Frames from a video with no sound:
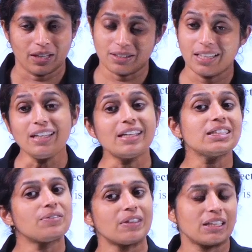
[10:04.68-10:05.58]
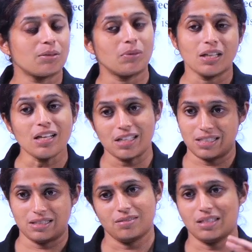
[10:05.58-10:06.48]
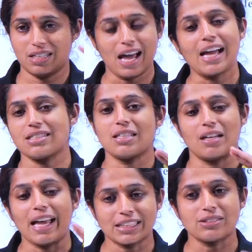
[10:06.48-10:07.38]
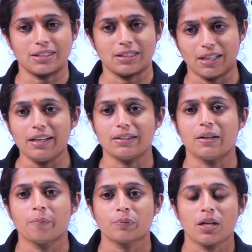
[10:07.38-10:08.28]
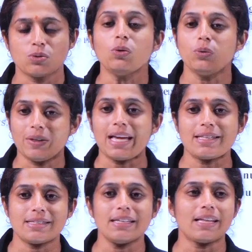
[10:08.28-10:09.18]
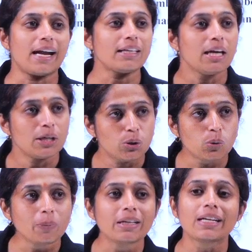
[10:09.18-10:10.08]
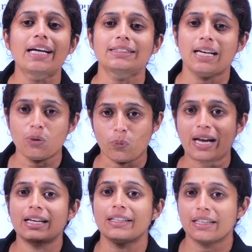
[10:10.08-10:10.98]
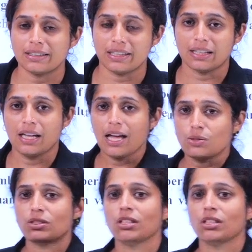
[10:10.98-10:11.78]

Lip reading: then it is affecting him in a larger extent, right. So, we can say that human rights are violated there. So,